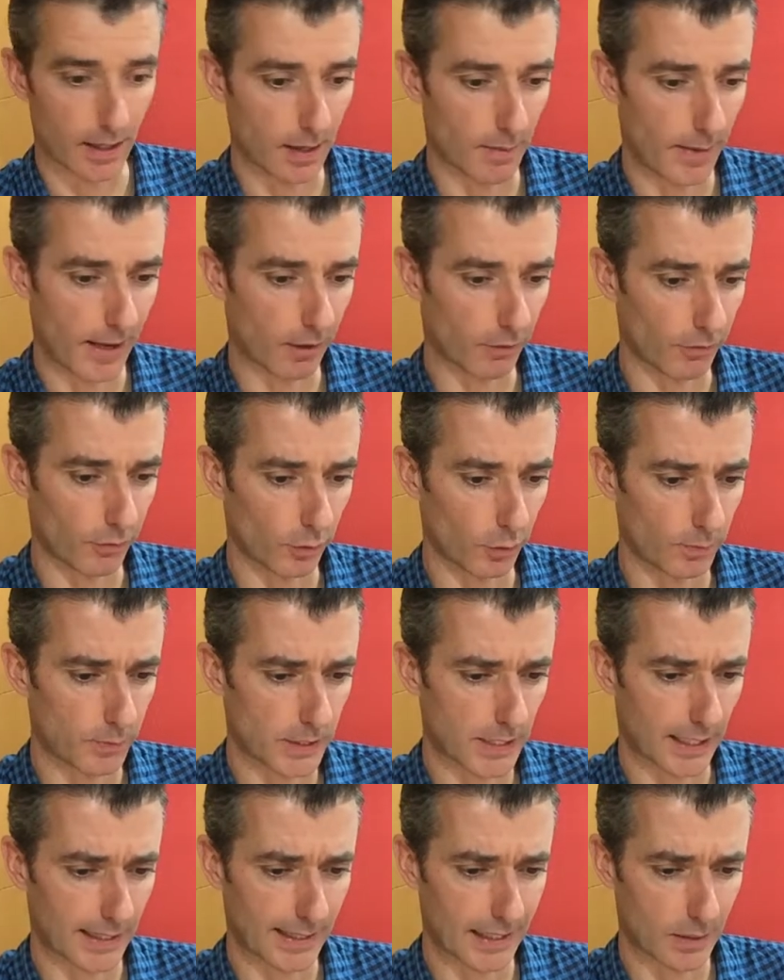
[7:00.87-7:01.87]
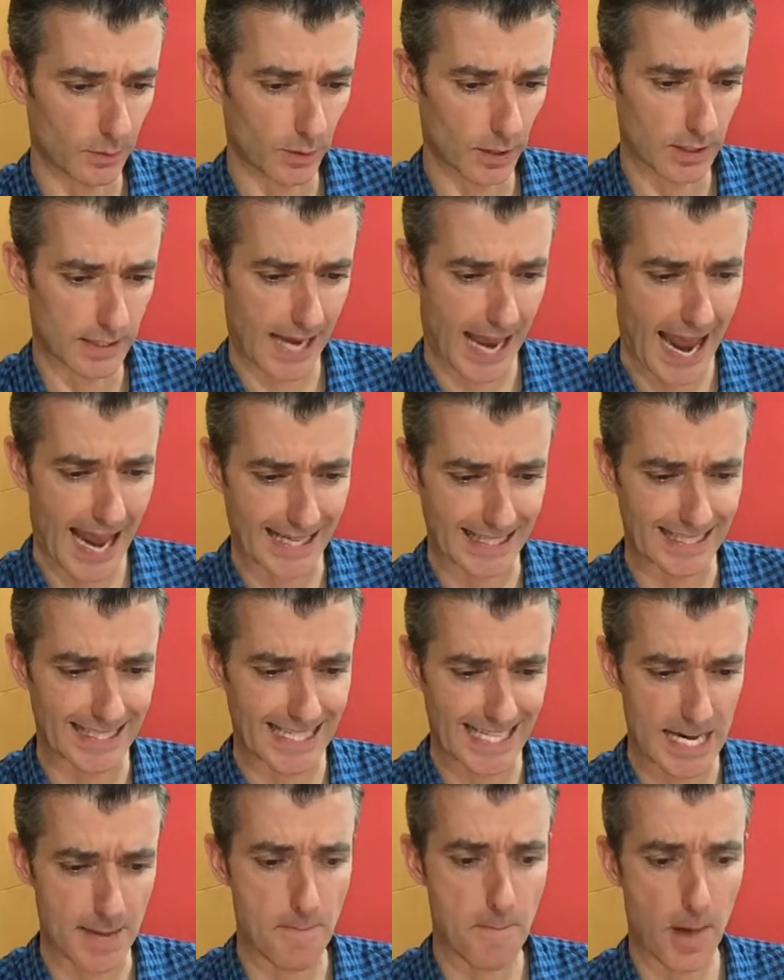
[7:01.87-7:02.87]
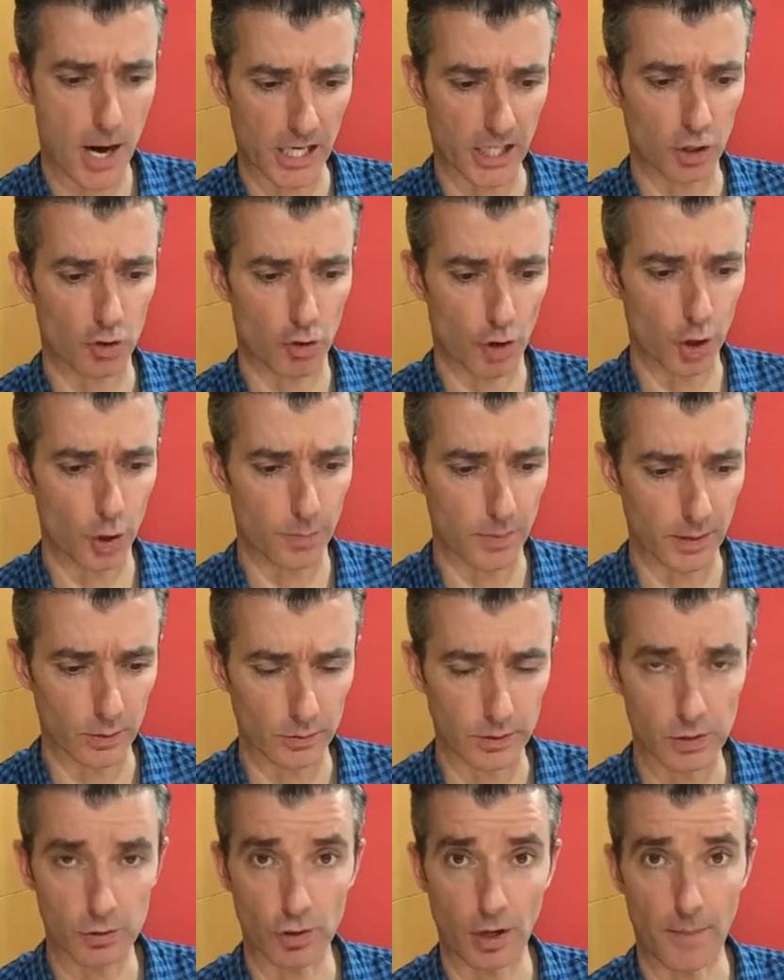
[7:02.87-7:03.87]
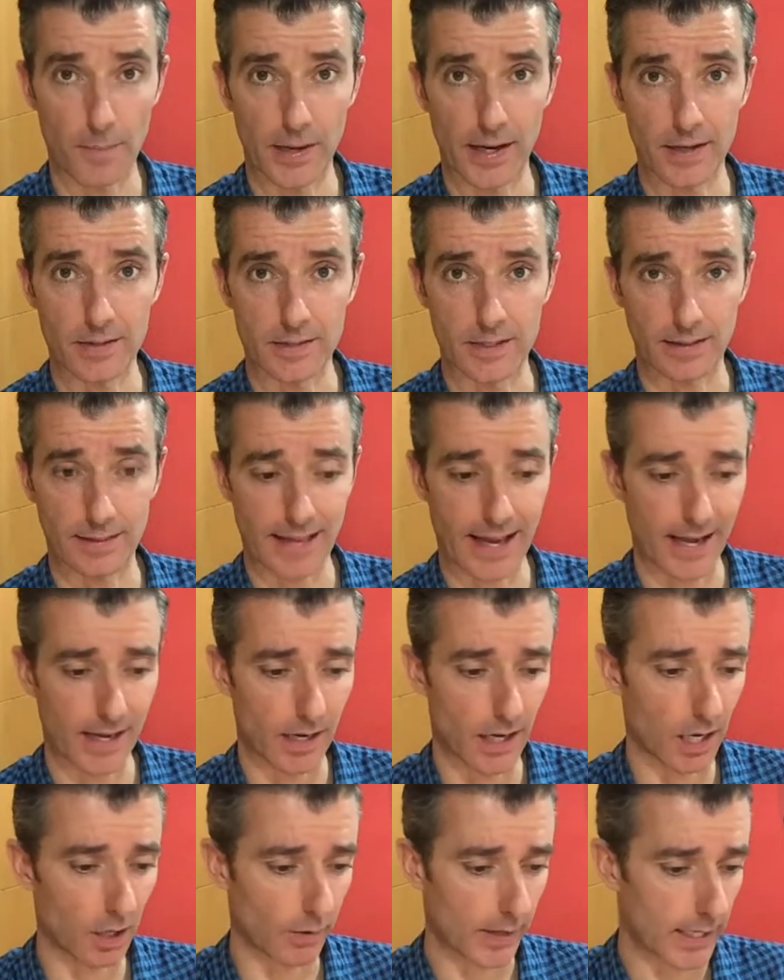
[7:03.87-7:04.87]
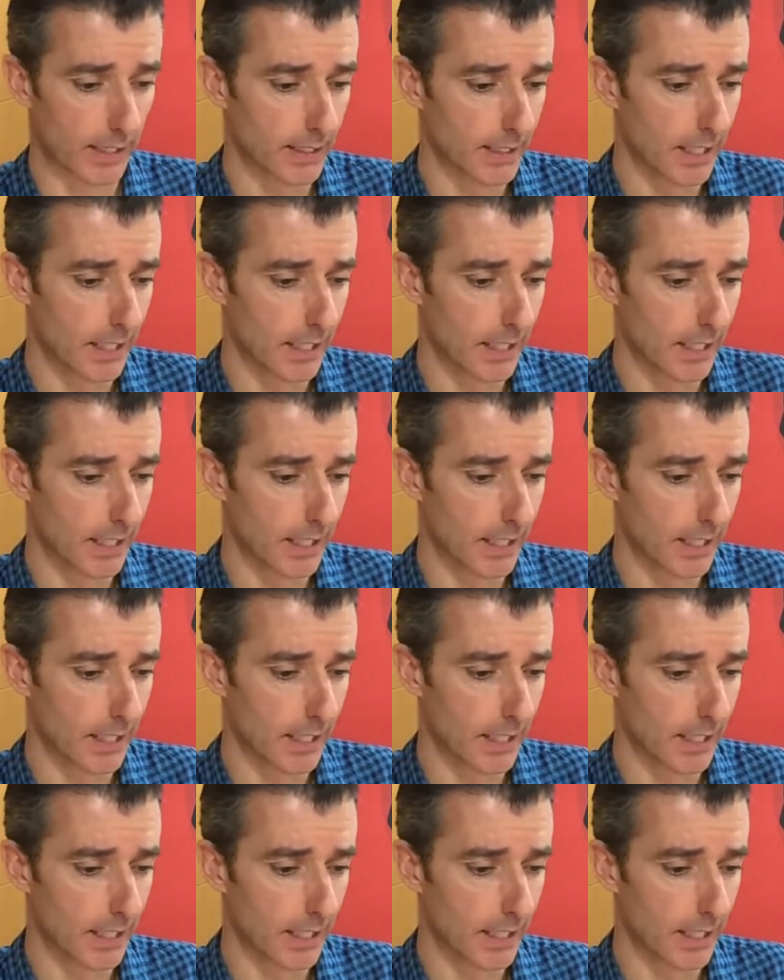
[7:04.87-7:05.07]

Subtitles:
a mouthful, particularly the words antimicrobial. You try pronouncing that in a hurry.